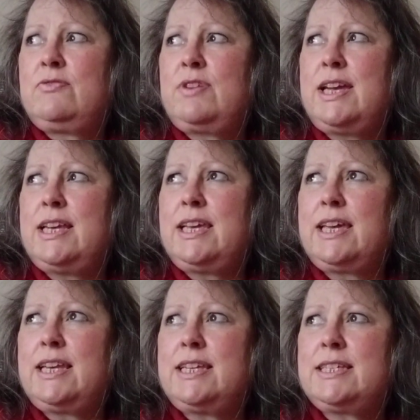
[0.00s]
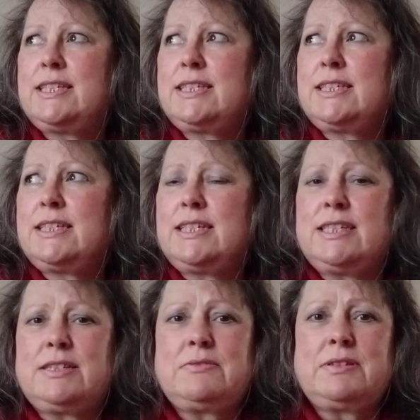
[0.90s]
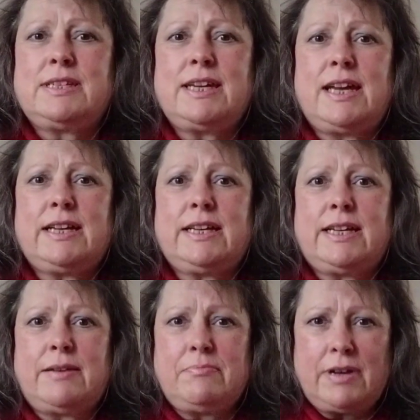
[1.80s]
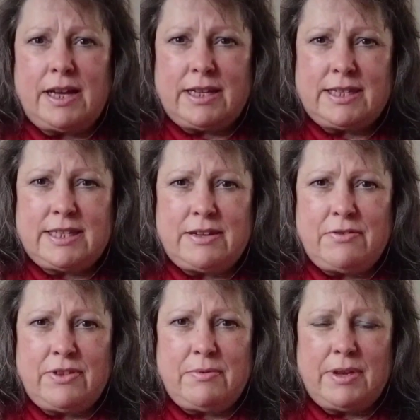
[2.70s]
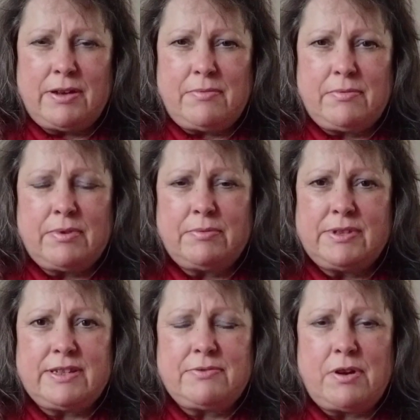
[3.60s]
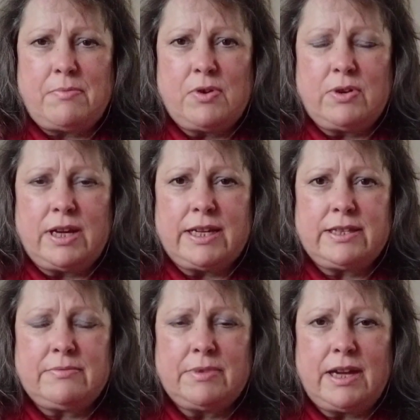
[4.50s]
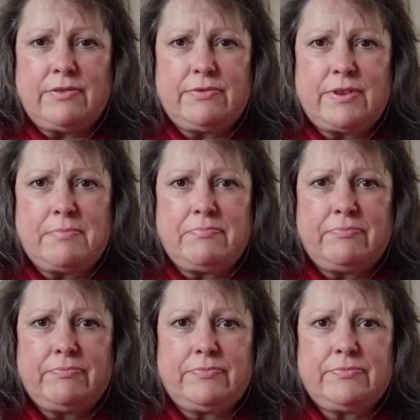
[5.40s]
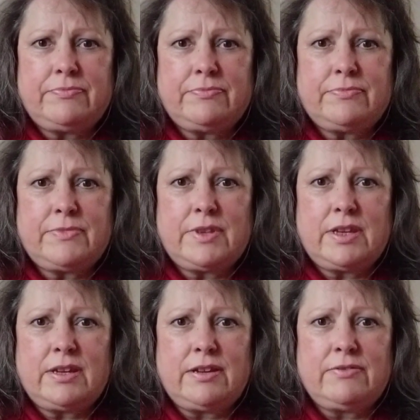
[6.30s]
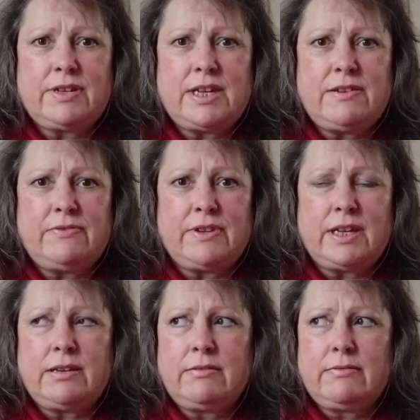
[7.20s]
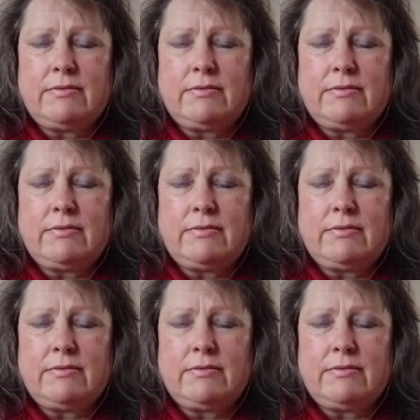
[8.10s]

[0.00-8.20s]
raining and it's going dark again. But I still think we still got more light than we have of an evening